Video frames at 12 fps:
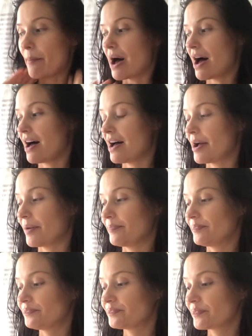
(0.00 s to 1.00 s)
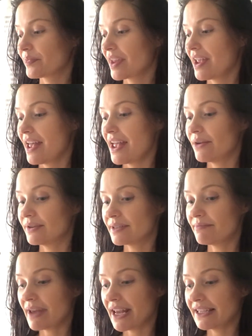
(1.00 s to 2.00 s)
But it was
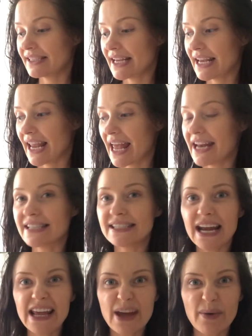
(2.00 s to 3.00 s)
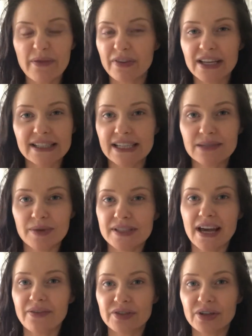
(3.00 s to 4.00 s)
amazing, and it stayed that way for like 6
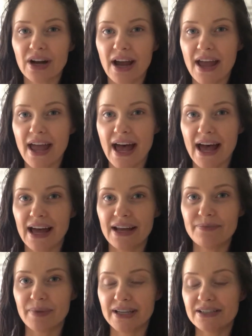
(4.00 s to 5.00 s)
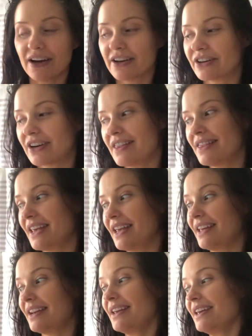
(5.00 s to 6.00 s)
months after I had my daughter, and
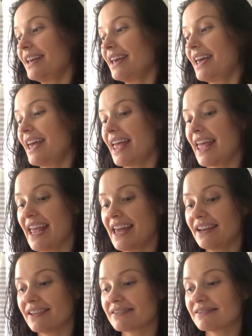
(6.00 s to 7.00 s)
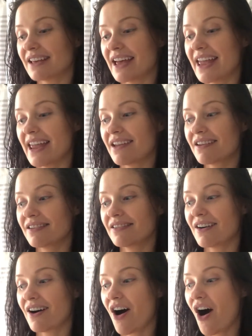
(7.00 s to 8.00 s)
then it like
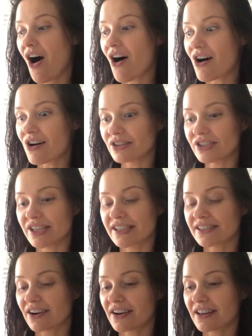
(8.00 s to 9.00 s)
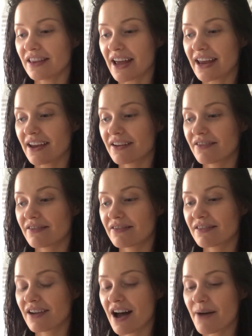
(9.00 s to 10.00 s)
all just started like
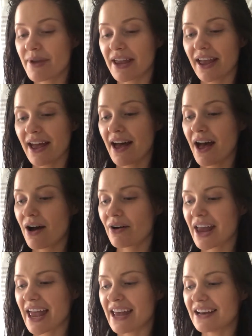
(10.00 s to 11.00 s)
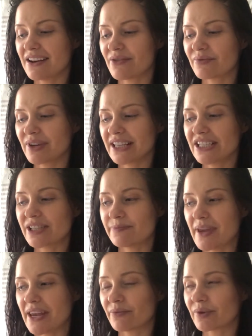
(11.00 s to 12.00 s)
coming out and really just
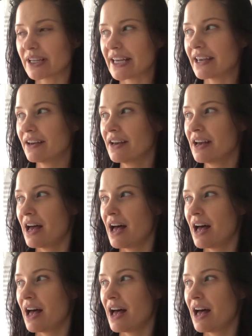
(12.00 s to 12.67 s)
being really